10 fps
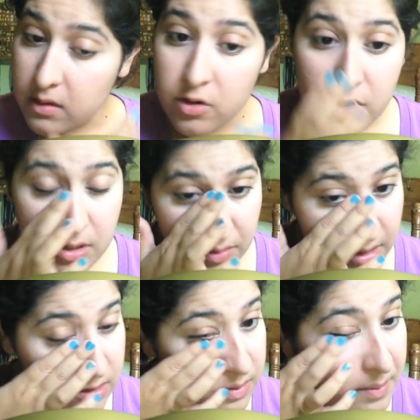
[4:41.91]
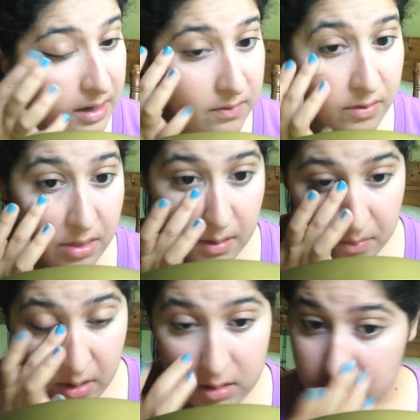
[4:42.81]
Usually when I do my makeup for theme
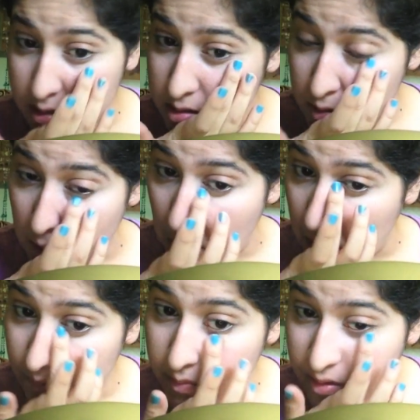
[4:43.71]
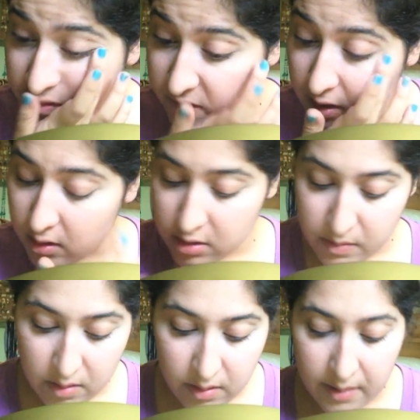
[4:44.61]
parks, I do it all with my fingers,
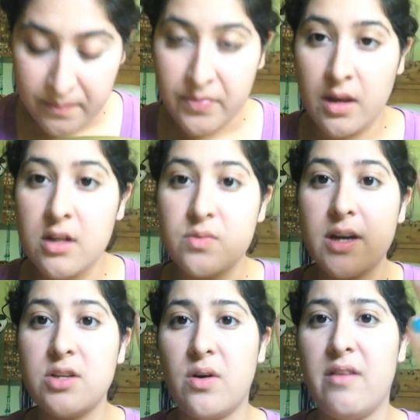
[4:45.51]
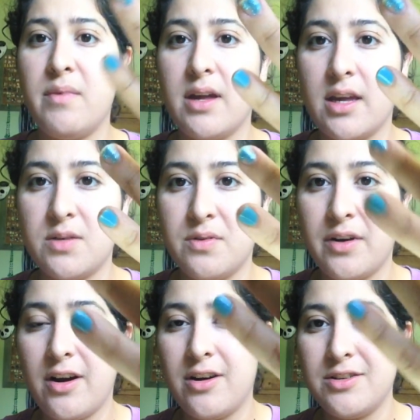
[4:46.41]
by the way. That's why I don't have my engagement
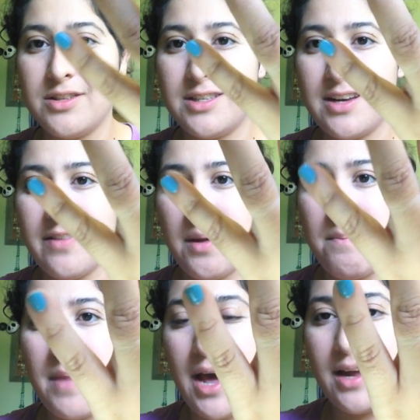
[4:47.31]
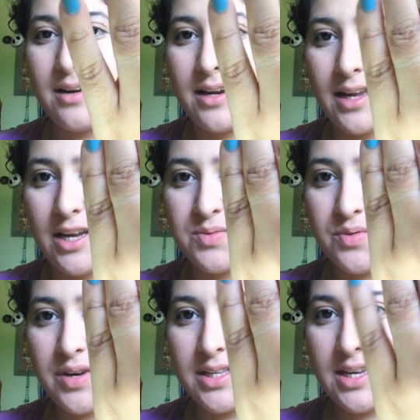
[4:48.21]
ring on. As you can see, I have like a mad
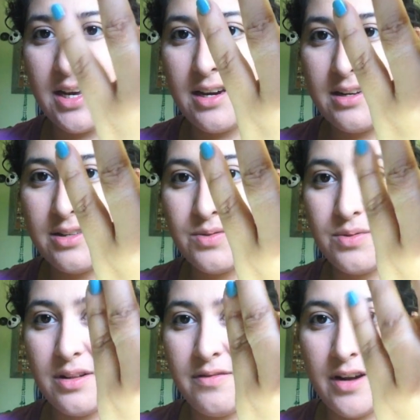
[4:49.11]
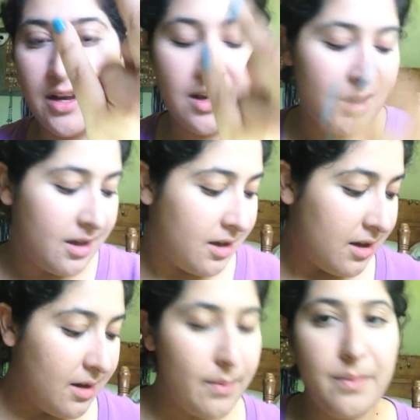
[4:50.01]
engagement ring tan. It's really funny.
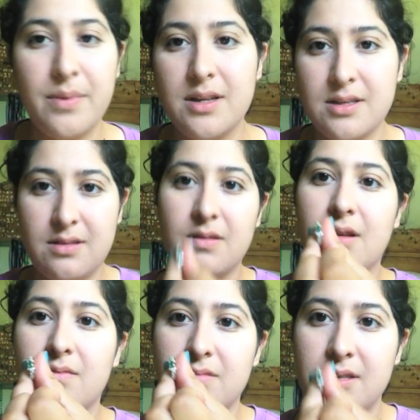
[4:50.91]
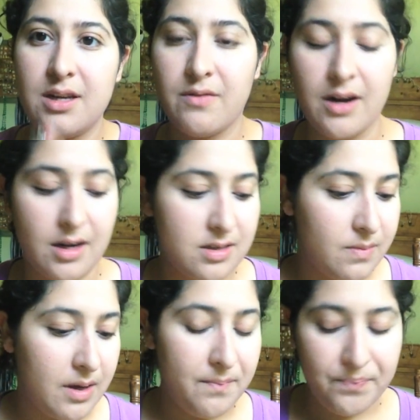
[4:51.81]
But it's, you know, sitting right next
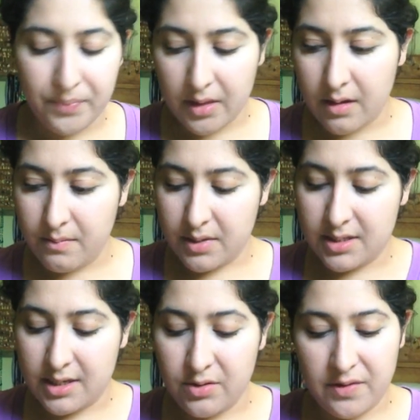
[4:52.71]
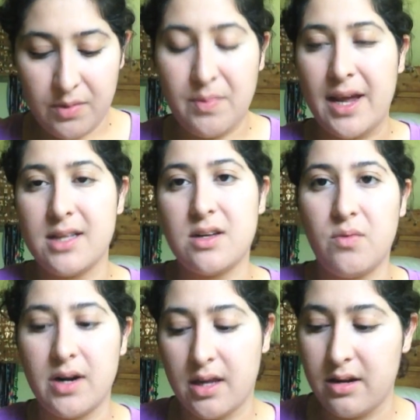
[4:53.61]
to me. But since I do everything with my hands, I don't
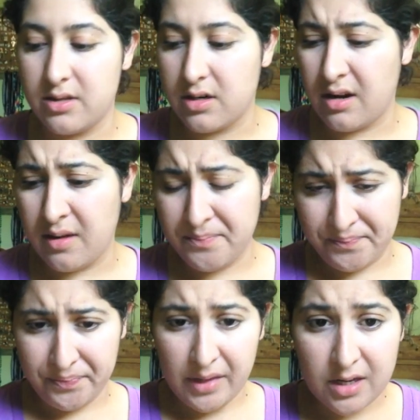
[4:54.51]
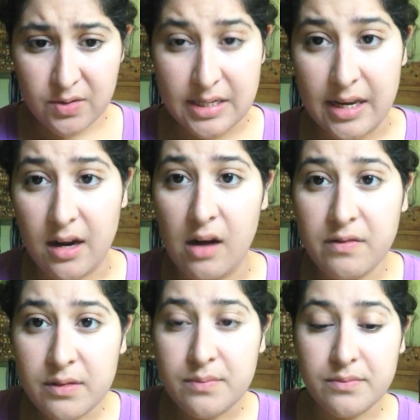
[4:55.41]
want to get it dirty. So I take it off.